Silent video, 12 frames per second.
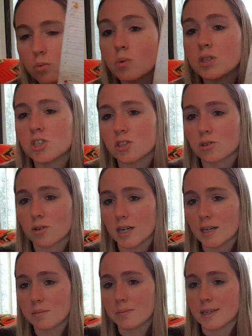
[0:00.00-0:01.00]
which is
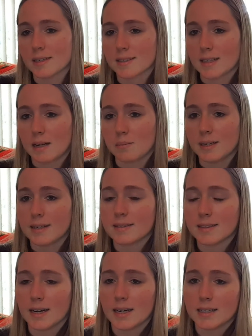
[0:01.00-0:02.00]
great because that
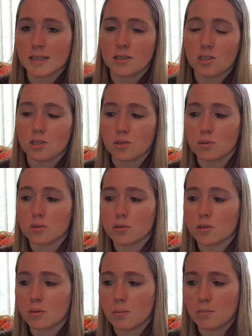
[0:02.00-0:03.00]
means I can
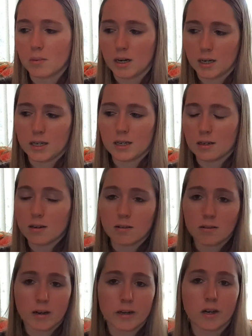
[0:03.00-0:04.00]
use my
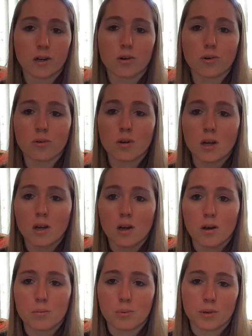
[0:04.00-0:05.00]
Coletto
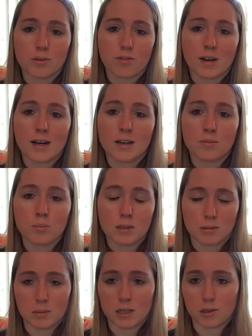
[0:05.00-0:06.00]
0.5
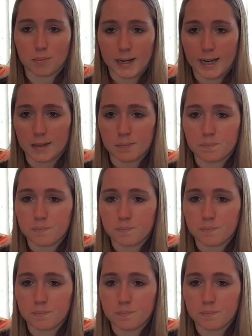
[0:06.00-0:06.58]
millimeter pen.